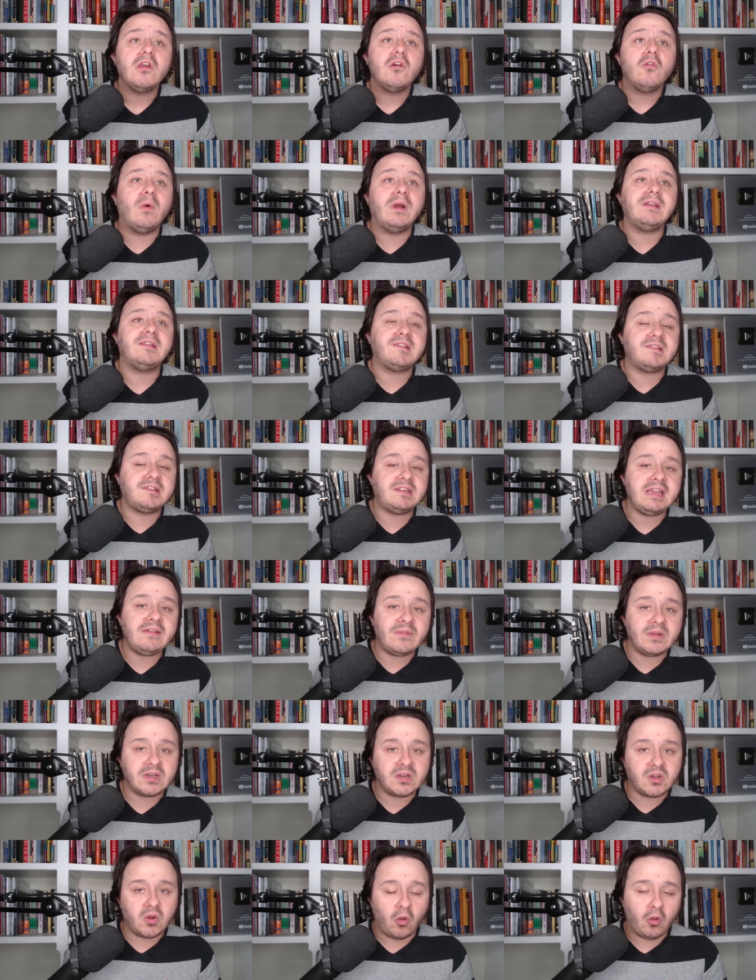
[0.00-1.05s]
when
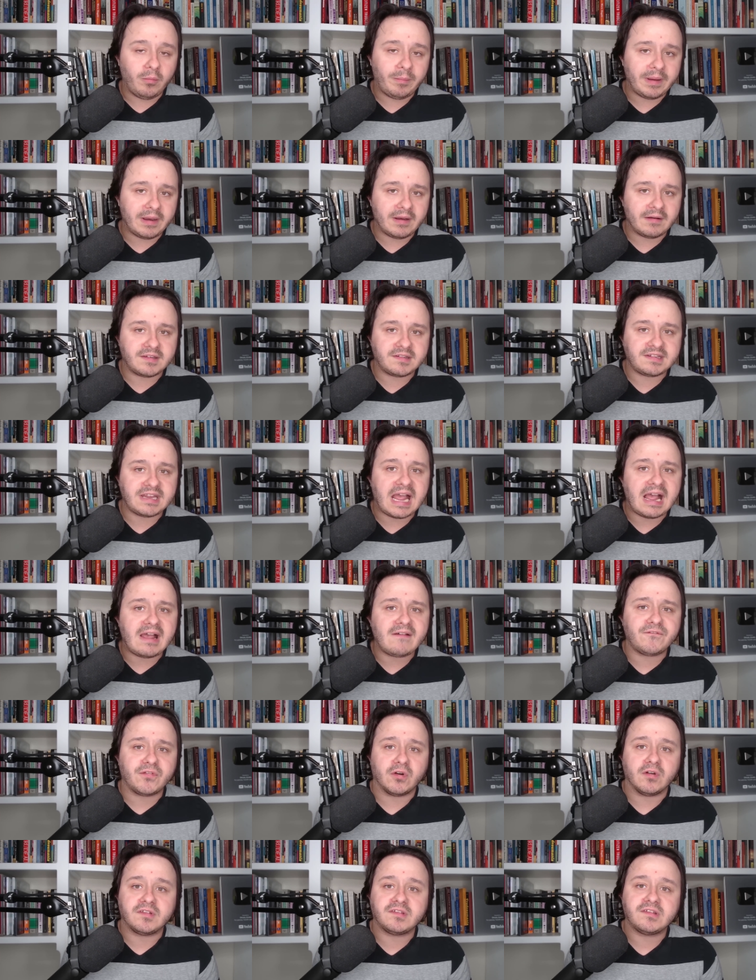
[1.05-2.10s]
Stephen Colbert
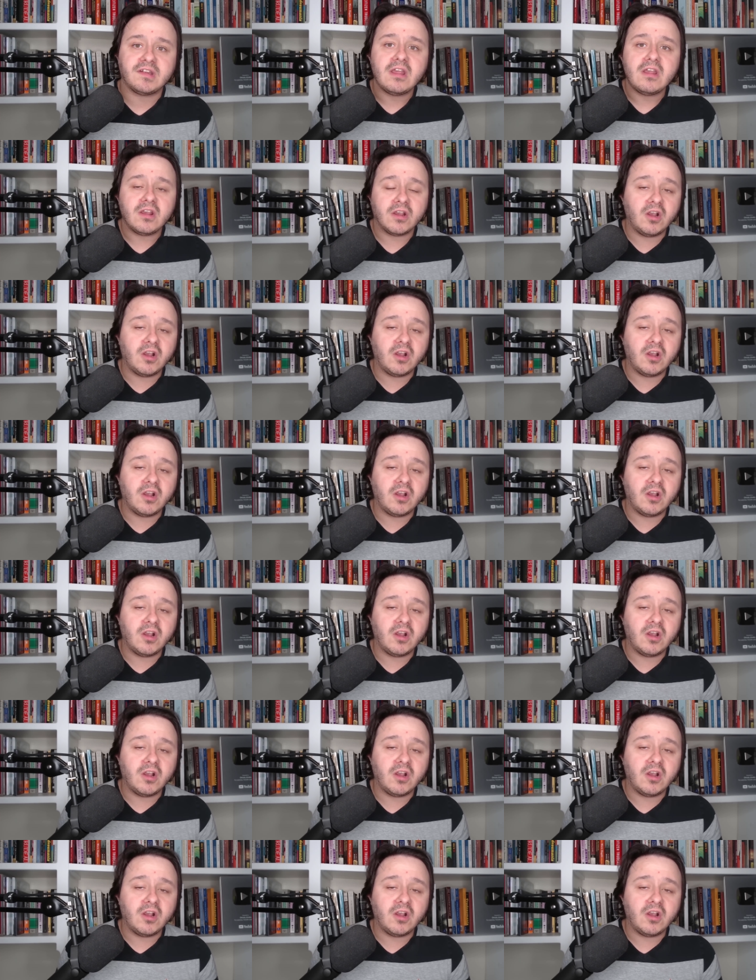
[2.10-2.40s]
staffers